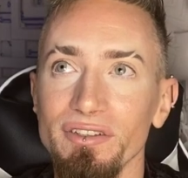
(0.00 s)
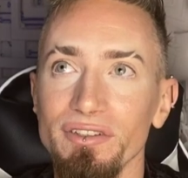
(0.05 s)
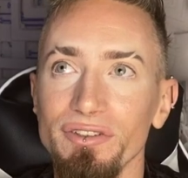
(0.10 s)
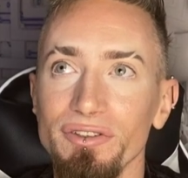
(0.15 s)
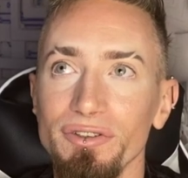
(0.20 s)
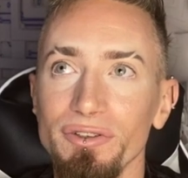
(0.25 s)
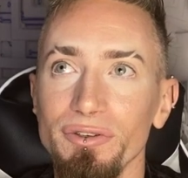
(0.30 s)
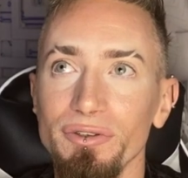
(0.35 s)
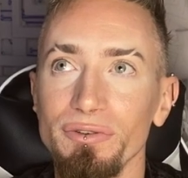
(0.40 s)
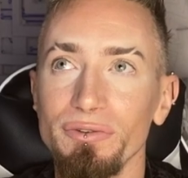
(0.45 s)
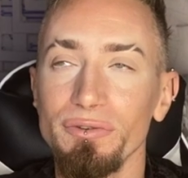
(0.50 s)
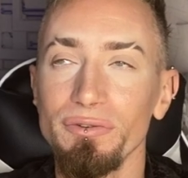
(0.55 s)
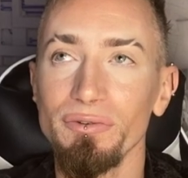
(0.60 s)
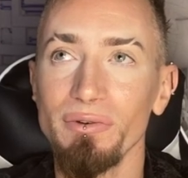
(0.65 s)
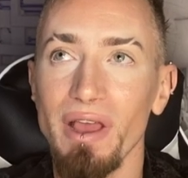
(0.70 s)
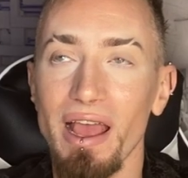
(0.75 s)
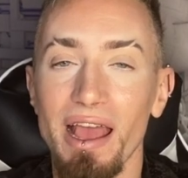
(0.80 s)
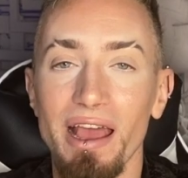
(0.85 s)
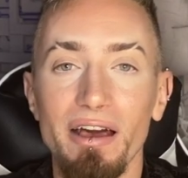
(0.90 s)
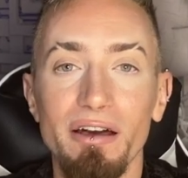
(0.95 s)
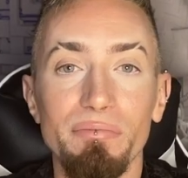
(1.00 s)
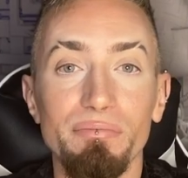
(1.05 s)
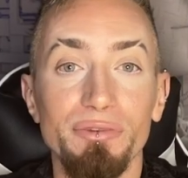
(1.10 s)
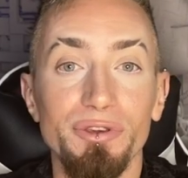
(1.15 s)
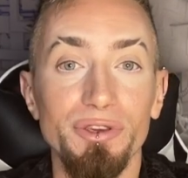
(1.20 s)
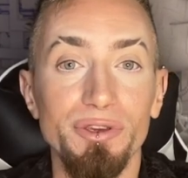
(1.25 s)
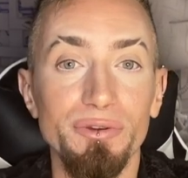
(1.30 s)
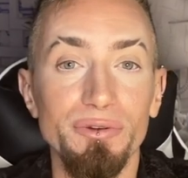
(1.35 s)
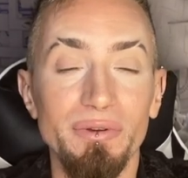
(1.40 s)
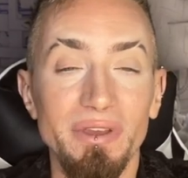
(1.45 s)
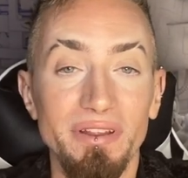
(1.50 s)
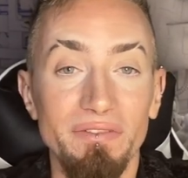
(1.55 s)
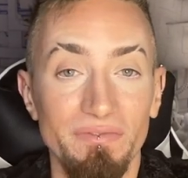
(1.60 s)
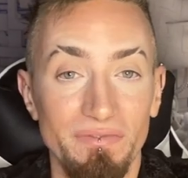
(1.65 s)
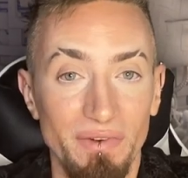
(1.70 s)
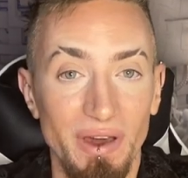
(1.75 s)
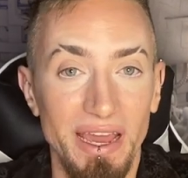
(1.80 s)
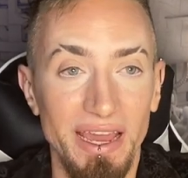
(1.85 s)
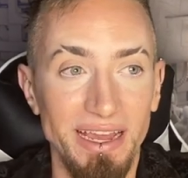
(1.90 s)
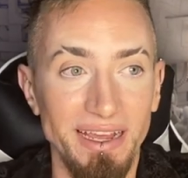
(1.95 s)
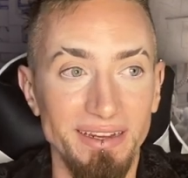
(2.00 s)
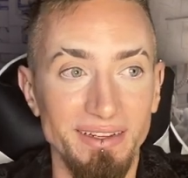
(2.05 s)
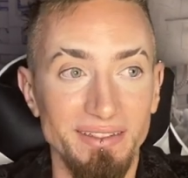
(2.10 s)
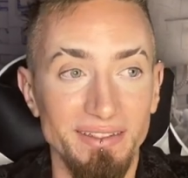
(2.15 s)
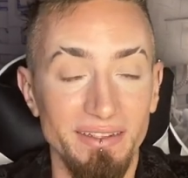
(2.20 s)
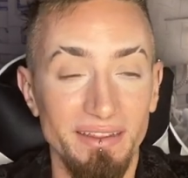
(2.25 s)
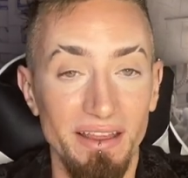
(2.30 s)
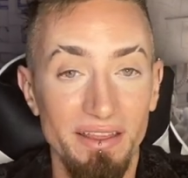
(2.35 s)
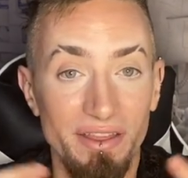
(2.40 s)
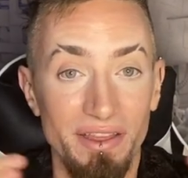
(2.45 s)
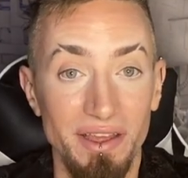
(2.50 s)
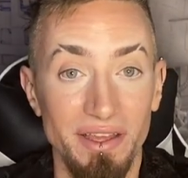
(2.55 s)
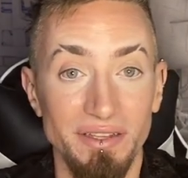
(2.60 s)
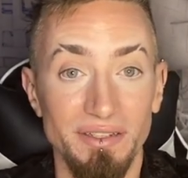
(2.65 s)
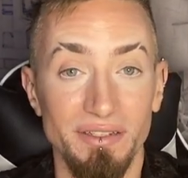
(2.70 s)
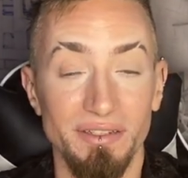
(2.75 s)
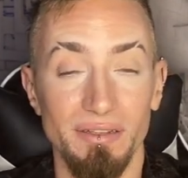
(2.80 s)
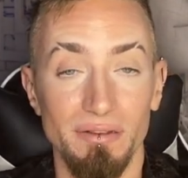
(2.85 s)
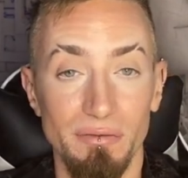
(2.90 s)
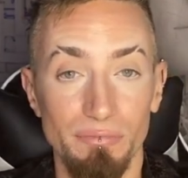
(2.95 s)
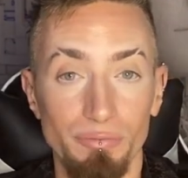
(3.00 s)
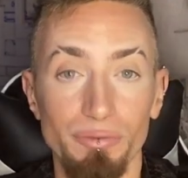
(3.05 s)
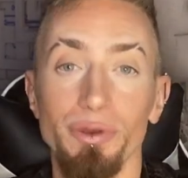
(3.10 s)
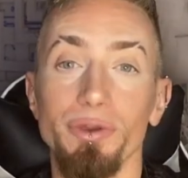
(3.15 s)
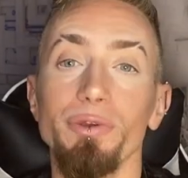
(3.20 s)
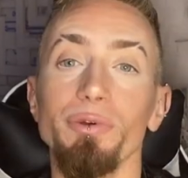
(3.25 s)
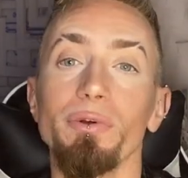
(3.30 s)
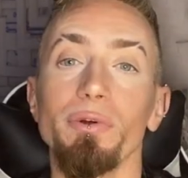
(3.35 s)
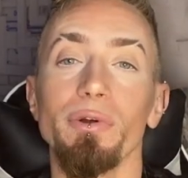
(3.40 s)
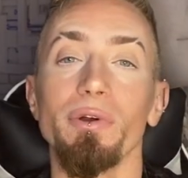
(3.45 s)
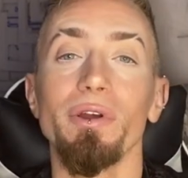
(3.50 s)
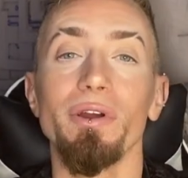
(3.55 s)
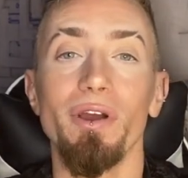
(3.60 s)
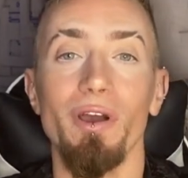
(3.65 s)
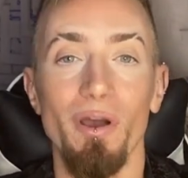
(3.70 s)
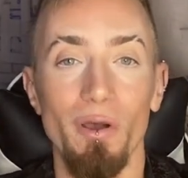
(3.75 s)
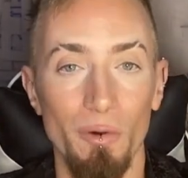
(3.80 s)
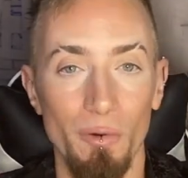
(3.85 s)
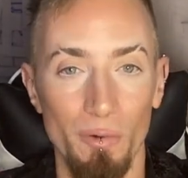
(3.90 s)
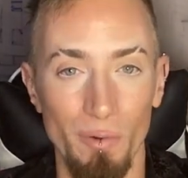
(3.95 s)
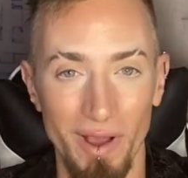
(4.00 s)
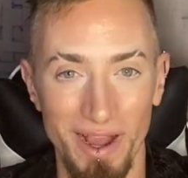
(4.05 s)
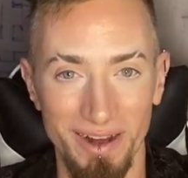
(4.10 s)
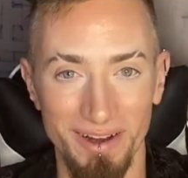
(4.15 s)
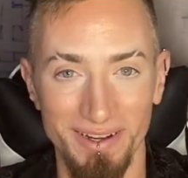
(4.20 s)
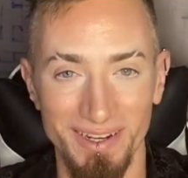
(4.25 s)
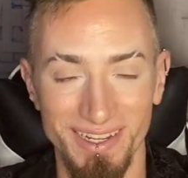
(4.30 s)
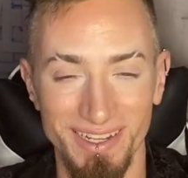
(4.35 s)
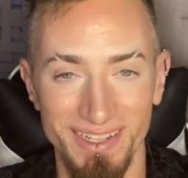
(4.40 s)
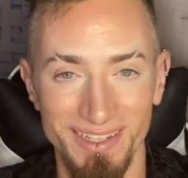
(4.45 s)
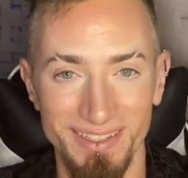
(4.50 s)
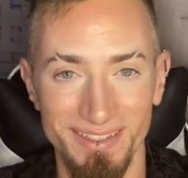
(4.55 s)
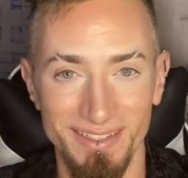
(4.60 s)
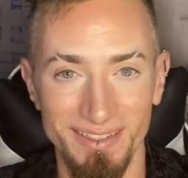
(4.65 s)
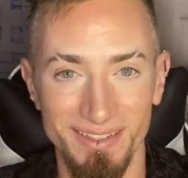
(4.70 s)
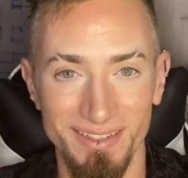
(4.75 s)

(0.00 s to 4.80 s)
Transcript: to help you invite this pure awareness,